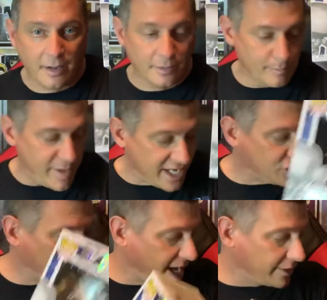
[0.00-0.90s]
Best
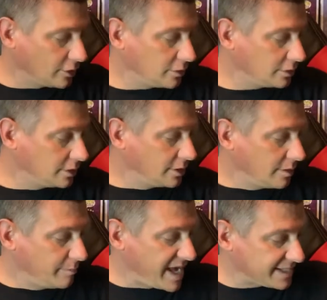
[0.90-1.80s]
channel,
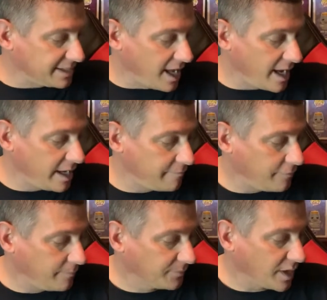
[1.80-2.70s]
best
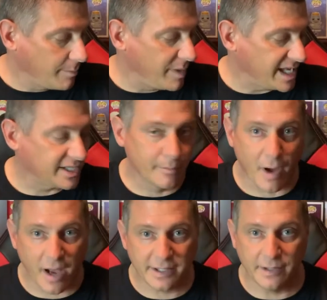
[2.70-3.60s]
live, best
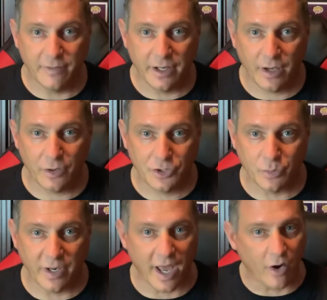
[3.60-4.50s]
unboxing videos.
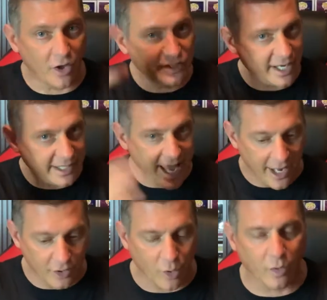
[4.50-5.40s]
We got all 10
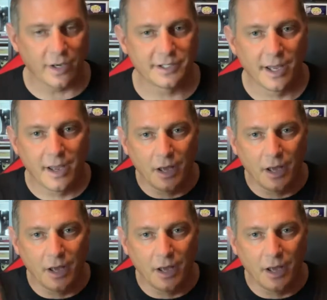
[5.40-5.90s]
categories.